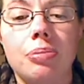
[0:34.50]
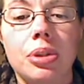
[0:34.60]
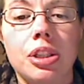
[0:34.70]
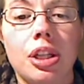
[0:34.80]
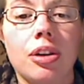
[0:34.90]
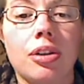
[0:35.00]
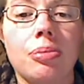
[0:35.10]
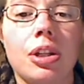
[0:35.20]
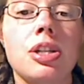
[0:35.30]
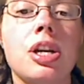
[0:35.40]
particular
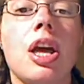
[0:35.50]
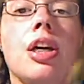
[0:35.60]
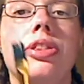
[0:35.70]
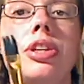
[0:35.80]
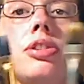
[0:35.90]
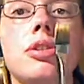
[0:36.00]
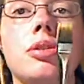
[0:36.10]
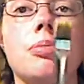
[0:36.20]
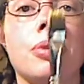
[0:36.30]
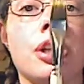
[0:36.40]
brush. These
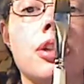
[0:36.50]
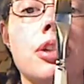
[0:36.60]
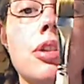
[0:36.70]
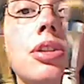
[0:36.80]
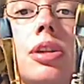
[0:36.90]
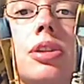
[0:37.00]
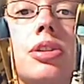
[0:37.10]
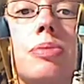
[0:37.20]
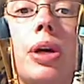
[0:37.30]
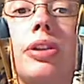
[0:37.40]
two brushes are
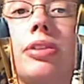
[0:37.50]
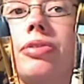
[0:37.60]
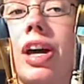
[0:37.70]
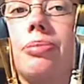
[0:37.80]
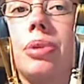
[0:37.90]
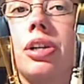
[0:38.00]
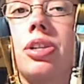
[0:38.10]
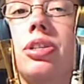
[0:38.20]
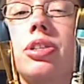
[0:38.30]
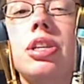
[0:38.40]
smaller flat
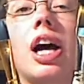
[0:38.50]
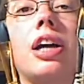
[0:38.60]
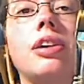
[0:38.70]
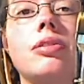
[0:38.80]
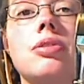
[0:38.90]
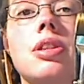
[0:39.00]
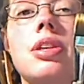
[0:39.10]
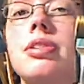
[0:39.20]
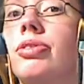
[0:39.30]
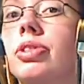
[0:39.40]
brushes. I use
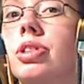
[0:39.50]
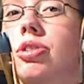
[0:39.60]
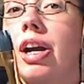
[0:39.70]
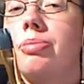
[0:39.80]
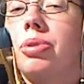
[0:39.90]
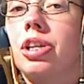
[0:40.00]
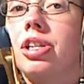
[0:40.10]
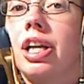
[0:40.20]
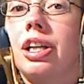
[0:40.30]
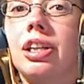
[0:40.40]
these for dry
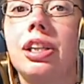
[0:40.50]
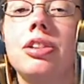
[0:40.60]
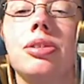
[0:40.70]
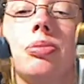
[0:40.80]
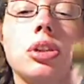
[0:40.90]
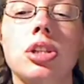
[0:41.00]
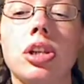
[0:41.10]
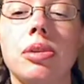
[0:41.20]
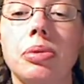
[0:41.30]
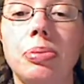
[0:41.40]
brush techniques, which
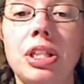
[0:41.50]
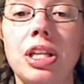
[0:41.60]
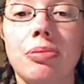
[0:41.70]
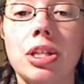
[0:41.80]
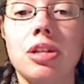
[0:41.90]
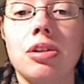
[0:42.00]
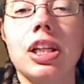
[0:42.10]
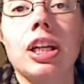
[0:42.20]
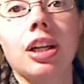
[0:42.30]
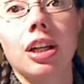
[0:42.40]
I will be
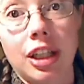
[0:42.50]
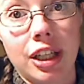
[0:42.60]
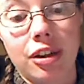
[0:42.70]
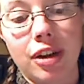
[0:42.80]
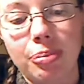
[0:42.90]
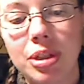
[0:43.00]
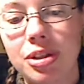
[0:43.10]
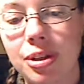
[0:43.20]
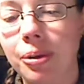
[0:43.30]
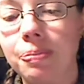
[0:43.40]
demonstrating in a later
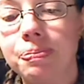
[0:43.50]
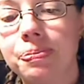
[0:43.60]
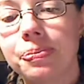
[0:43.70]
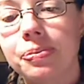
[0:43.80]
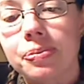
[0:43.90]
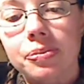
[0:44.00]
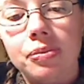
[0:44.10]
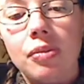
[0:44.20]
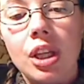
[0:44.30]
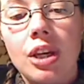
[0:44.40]
episode.
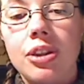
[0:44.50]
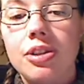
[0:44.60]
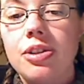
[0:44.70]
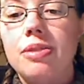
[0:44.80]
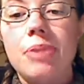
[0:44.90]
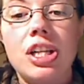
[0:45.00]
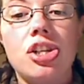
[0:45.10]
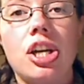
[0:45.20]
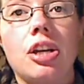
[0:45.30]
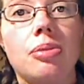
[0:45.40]
This is my
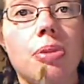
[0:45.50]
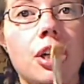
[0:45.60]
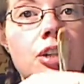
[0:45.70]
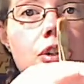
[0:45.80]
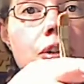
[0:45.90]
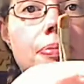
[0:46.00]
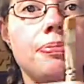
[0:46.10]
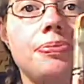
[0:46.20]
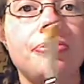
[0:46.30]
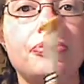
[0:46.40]
shader brush.
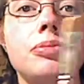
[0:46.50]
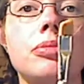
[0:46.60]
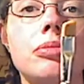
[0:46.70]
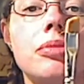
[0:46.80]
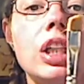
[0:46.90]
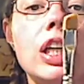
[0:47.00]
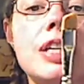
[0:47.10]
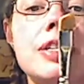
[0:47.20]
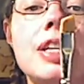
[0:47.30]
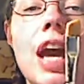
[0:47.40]
It's an